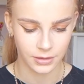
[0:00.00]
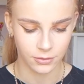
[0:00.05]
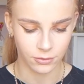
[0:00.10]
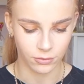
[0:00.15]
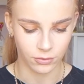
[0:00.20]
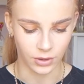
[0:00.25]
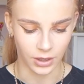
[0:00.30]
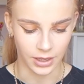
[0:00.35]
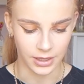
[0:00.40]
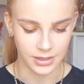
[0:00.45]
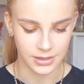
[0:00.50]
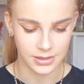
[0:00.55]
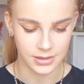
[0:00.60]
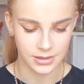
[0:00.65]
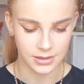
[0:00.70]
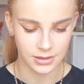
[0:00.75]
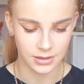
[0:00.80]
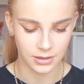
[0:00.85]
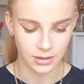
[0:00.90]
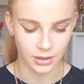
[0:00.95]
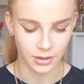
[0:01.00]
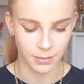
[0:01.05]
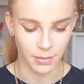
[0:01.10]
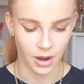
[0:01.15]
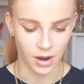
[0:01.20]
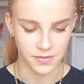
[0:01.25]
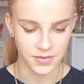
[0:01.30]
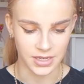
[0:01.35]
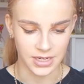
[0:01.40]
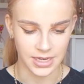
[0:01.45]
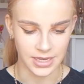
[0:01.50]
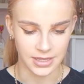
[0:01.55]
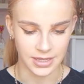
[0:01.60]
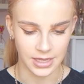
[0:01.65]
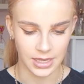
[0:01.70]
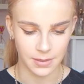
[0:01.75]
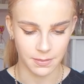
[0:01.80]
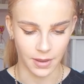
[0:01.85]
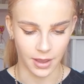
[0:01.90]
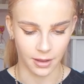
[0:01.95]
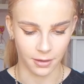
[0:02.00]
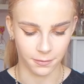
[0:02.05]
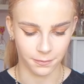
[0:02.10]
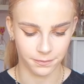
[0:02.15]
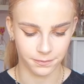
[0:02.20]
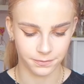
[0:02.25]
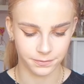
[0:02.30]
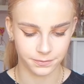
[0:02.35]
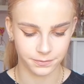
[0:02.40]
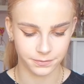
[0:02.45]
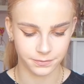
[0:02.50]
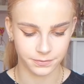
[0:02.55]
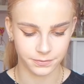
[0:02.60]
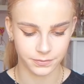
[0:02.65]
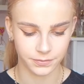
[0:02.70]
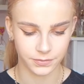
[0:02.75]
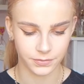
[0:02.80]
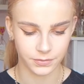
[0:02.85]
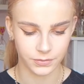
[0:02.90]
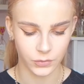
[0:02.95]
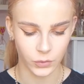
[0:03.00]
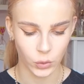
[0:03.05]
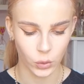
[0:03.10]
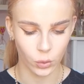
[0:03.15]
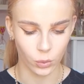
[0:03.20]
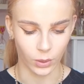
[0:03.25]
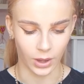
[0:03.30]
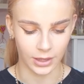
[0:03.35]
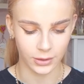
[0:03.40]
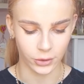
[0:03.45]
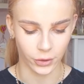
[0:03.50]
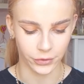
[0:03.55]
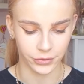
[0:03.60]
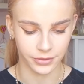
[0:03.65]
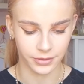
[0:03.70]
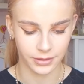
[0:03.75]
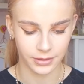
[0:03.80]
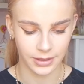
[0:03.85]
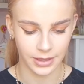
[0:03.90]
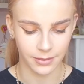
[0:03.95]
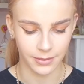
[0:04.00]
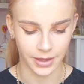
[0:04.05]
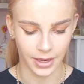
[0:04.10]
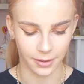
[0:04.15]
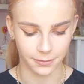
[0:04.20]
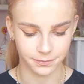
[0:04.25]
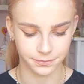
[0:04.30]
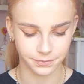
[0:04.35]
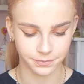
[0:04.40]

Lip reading: Right, I might have deleted the email. Oh, hang on, here we go.